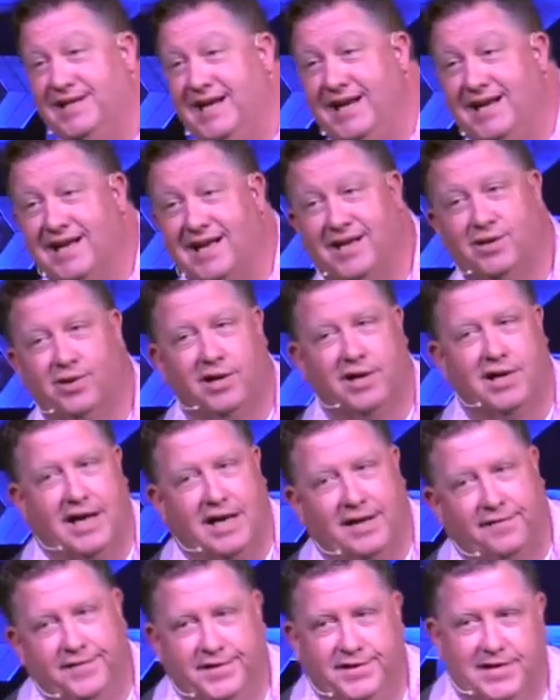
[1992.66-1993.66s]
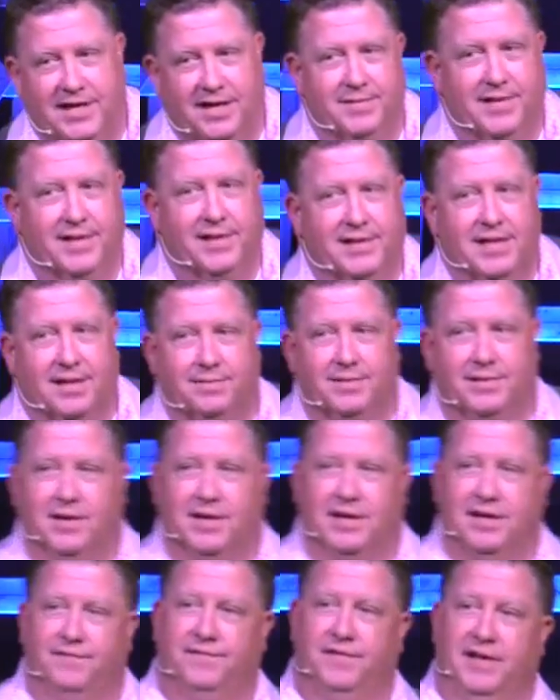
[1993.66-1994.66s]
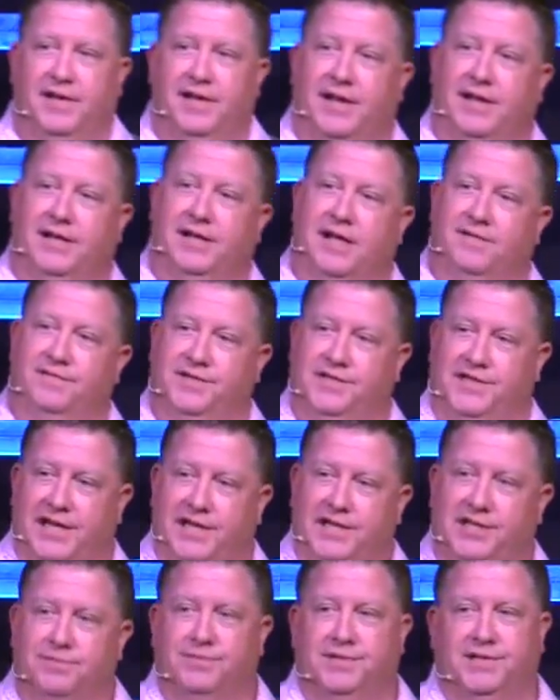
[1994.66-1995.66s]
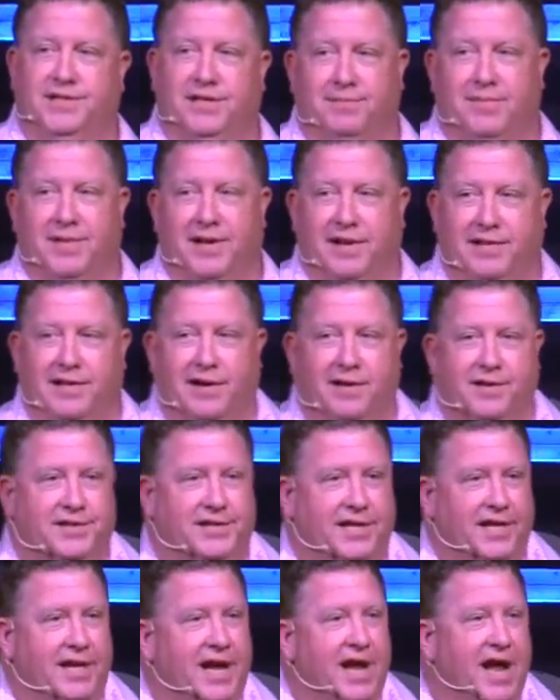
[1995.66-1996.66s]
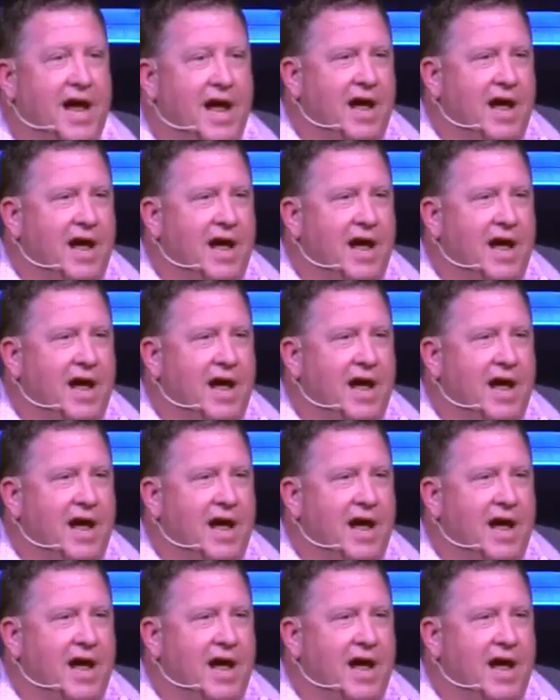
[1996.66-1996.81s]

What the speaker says: they had gone to a coffee shop and had a cup of coffee and had a conversation with somebody there that said,